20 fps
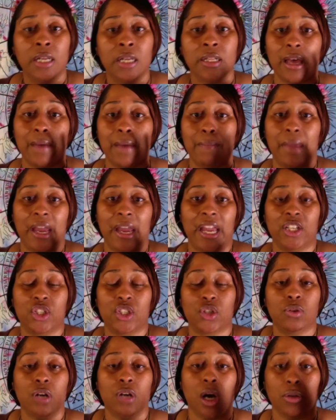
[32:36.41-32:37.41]
that made
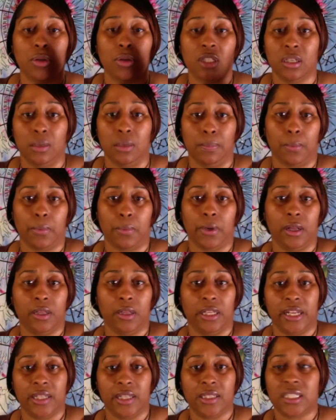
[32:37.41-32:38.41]
you go
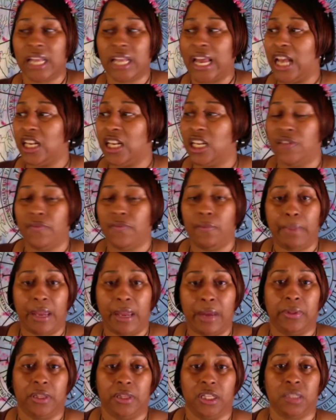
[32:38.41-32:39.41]
temporarily insane to even be
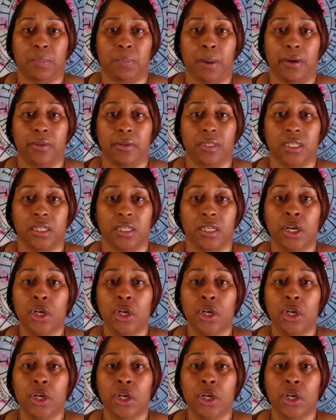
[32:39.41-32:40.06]
with this person.